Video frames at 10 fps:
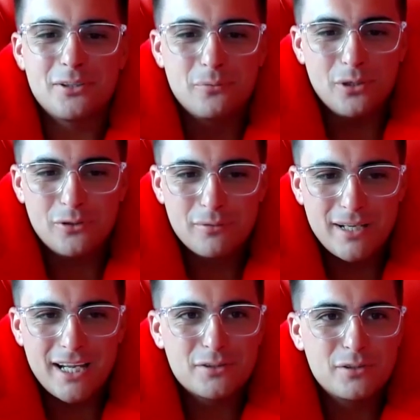up? Welcome
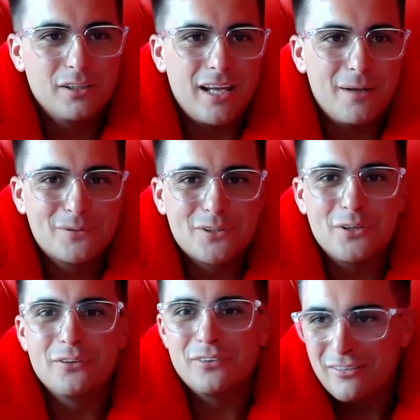back to another episode
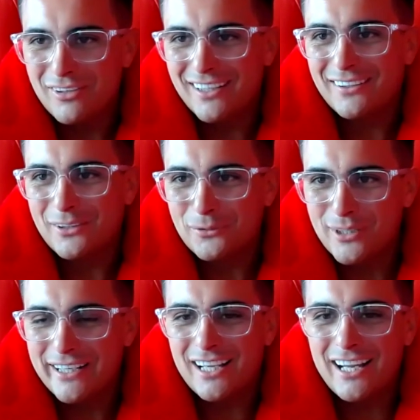of Living the
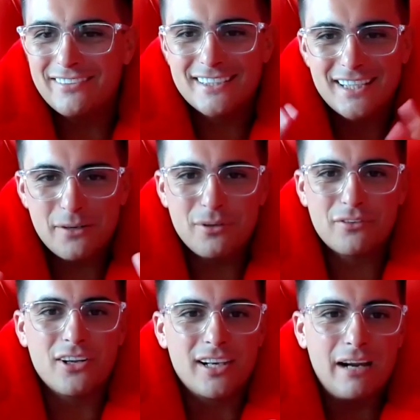Red Life. Today we've
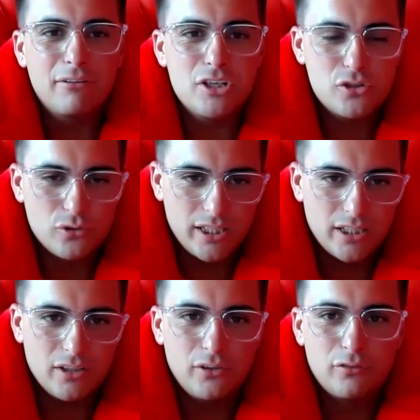got Larry
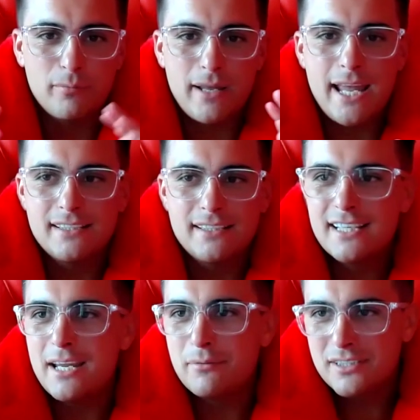joining us from
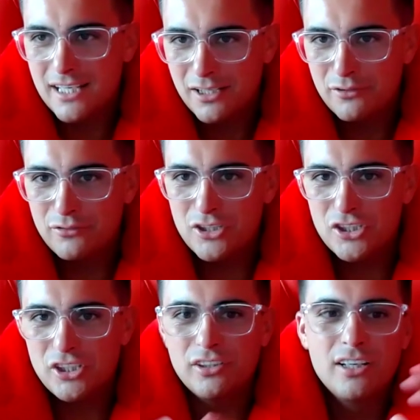Entertainment
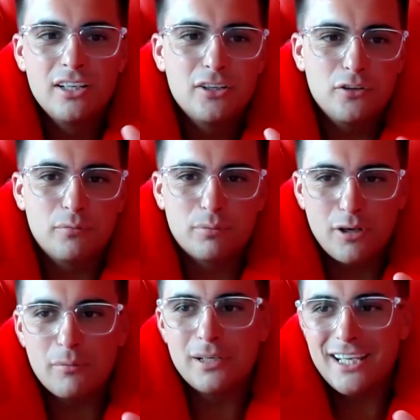Television. You've
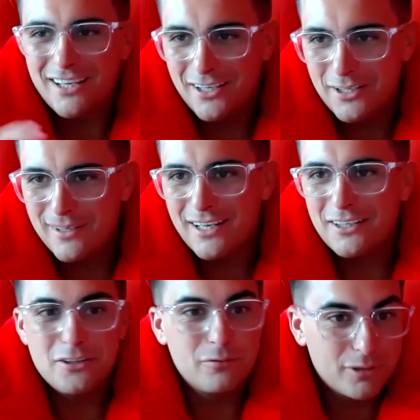probably heard about
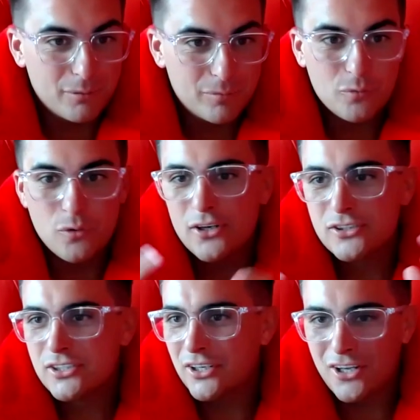it. You've probably
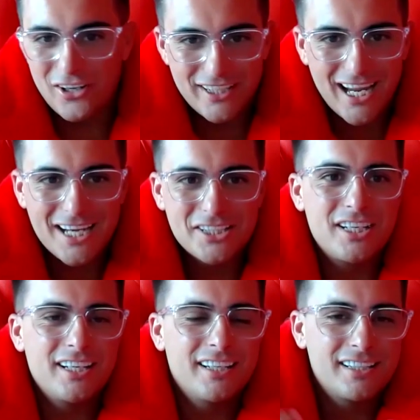watched The
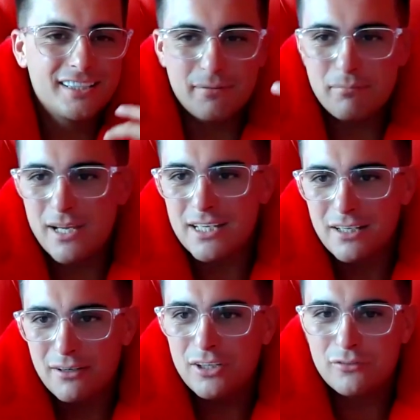Kardashians and many
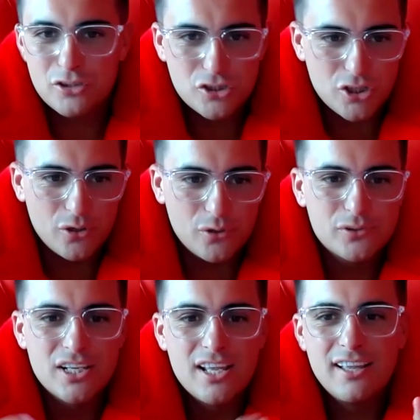of the other
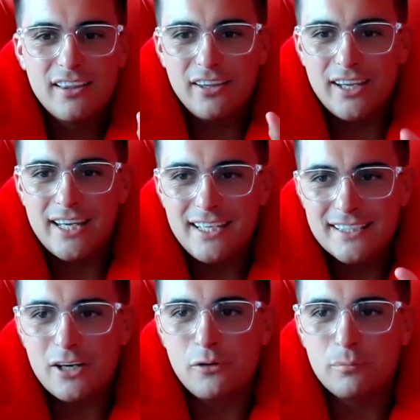shows that he's
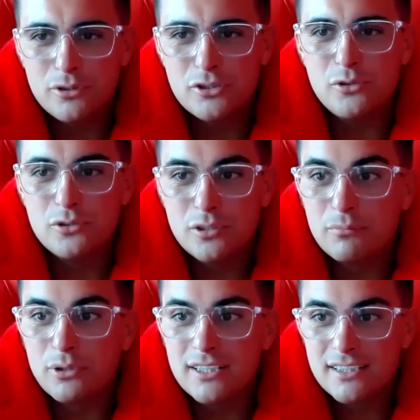helped produce and
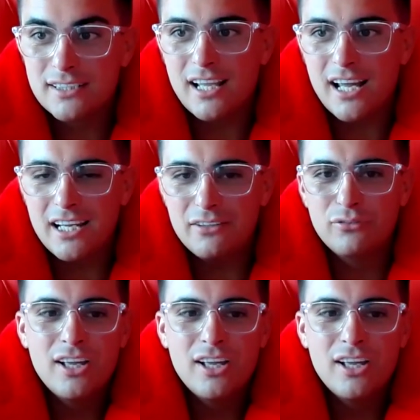bring to life.